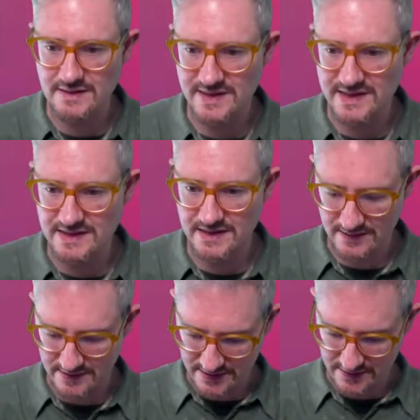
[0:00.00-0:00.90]
hope it doesn't
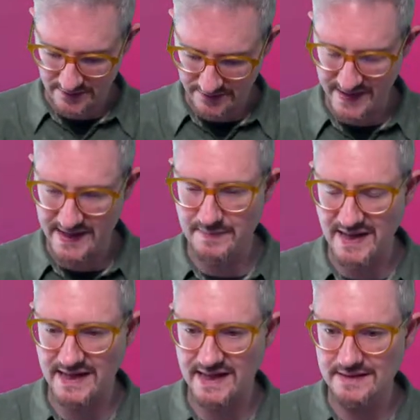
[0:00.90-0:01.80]
go too
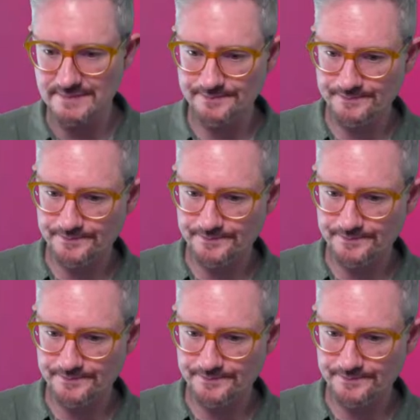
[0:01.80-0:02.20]
feedbacky.